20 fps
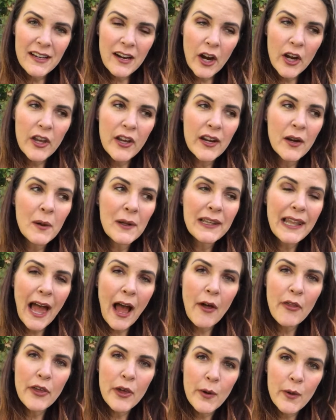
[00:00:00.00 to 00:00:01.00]
Are you going to
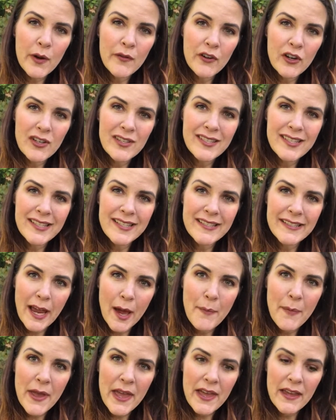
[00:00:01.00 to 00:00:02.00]
allow the universe to
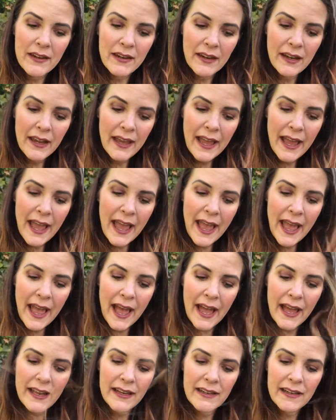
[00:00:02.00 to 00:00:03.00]
step in
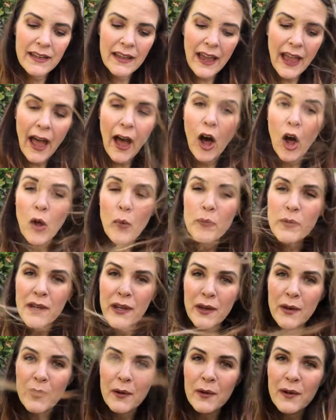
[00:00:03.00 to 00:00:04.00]
and help
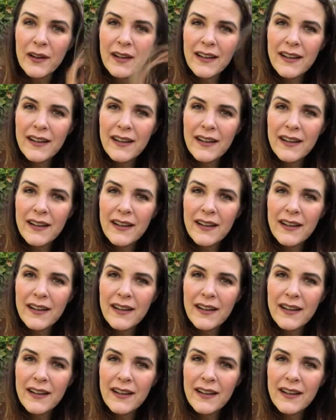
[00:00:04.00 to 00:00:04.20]
you